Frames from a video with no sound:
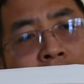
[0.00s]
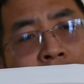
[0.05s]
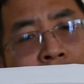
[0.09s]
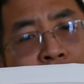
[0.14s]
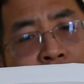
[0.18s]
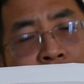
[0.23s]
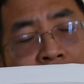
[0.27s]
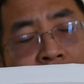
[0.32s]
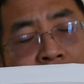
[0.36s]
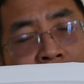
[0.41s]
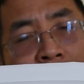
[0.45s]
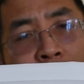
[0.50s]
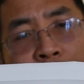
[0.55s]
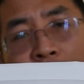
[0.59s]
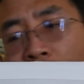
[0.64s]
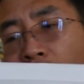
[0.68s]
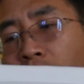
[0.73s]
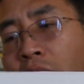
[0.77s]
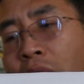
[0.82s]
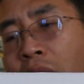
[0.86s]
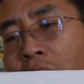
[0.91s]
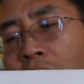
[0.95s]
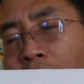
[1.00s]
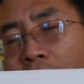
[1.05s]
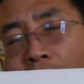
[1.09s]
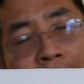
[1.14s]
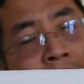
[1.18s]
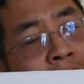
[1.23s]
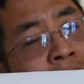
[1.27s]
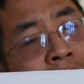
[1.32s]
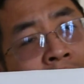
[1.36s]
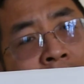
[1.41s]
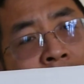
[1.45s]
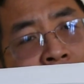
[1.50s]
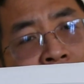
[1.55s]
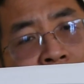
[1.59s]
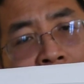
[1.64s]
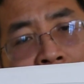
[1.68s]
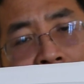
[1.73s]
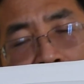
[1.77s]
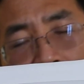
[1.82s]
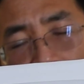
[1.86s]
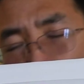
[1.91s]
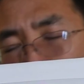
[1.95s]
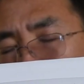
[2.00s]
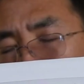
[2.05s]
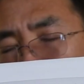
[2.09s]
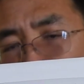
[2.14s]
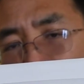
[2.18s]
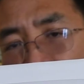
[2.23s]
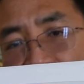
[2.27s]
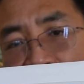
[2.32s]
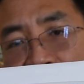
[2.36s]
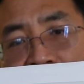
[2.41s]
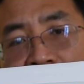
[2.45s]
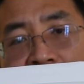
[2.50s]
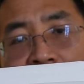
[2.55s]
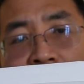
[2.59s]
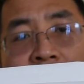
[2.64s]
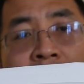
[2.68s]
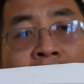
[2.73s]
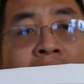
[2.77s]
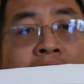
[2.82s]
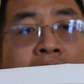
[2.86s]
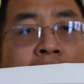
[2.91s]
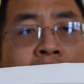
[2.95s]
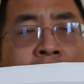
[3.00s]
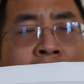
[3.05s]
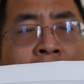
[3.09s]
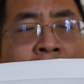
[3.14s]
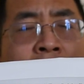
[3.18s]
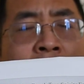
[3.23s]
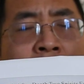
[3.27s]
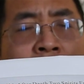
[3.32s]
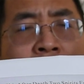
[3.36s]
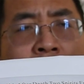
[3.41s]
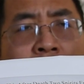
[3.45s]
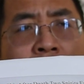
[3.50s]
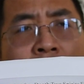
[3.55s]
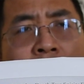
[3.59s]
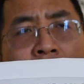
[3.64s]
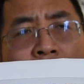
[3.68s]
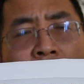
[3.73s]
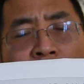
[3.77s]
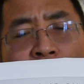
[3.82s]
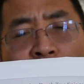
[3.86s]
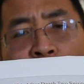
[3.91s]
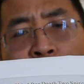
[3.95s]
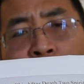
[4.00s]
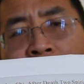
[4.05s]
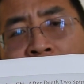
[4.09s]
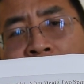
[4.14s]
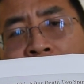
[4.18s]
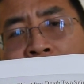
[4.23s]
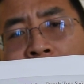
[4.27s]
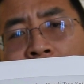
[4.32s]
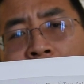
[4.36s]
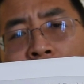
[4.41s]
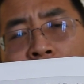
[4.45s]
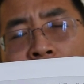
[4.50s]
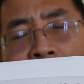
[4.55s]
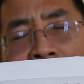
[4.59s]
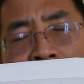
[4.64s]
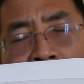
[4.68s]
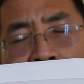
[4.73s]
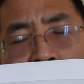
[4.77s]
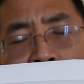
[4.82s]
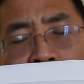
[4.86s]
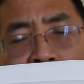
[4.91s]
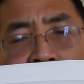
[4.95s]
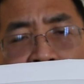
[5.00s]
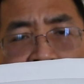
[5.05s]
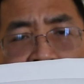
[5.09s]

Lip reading: For example, I haven't found any cases that human or animal